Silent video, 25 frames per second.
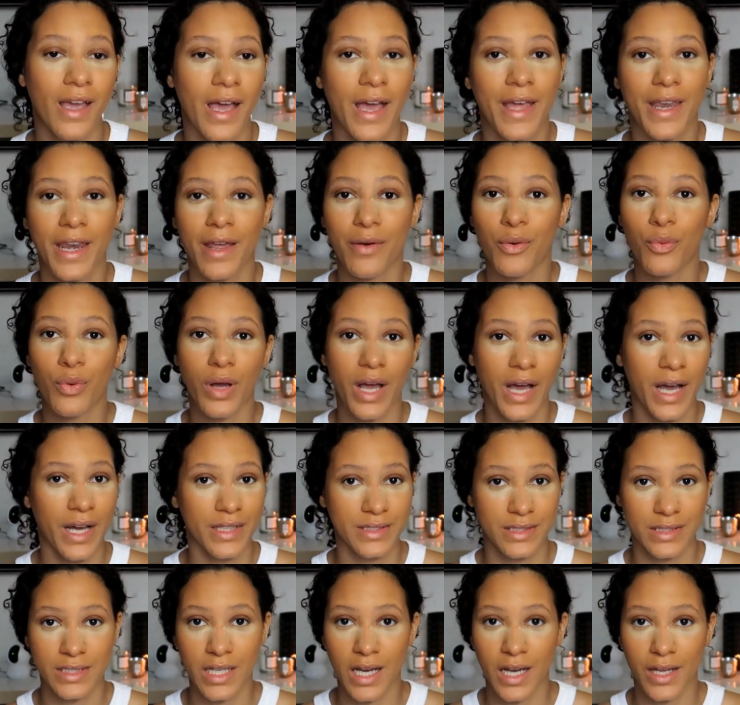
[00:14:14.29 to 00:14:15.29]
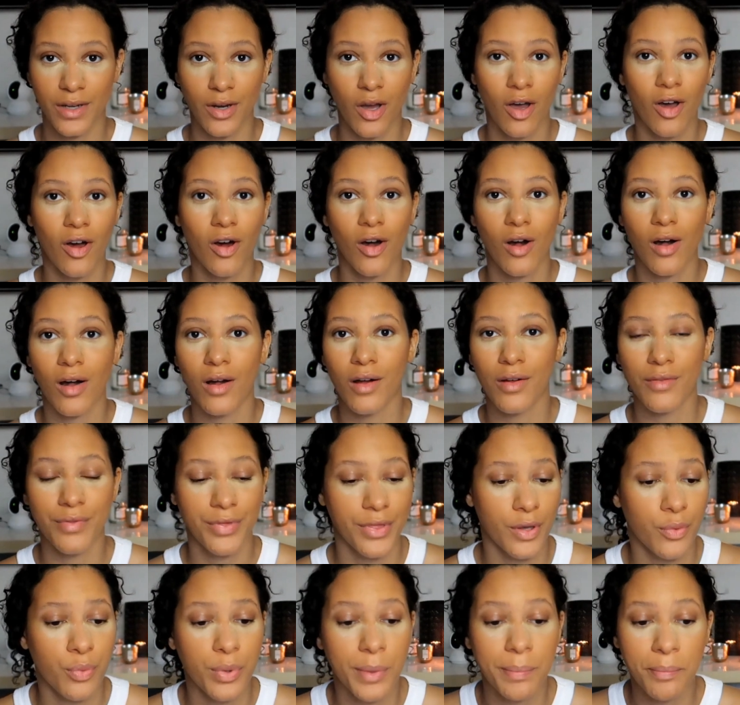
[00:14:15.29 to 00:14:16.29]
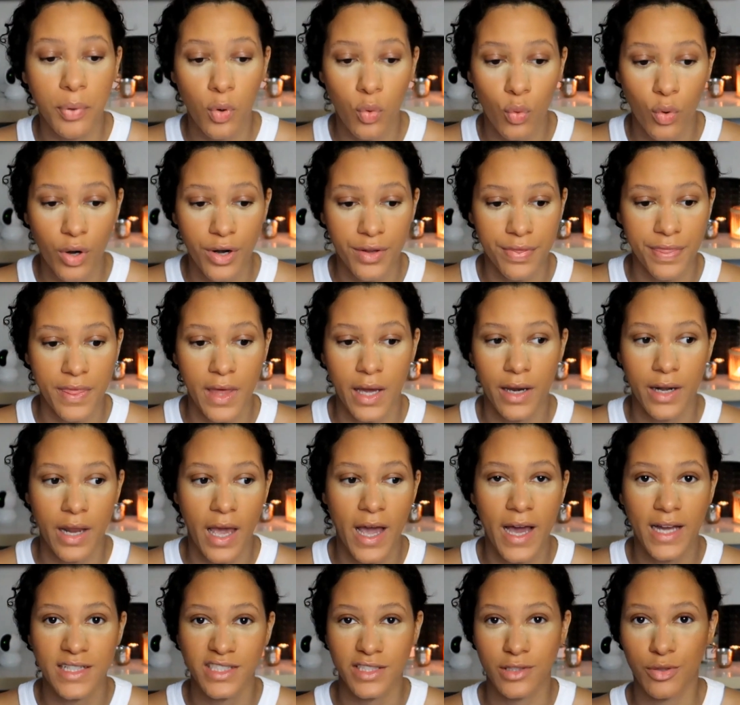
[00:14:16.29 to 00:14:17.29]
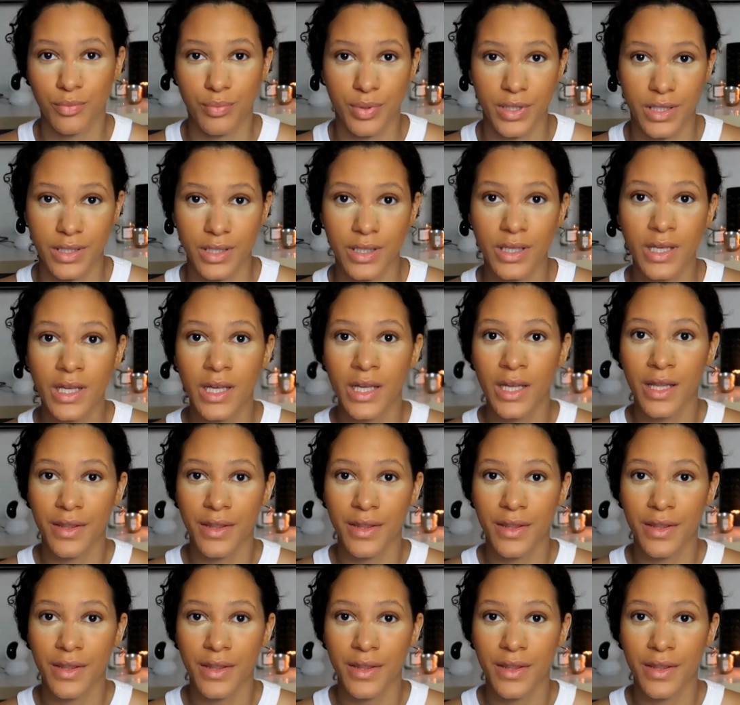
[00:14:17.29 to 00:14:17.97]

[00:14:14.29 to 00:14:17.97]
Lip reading: and had done the report that had to be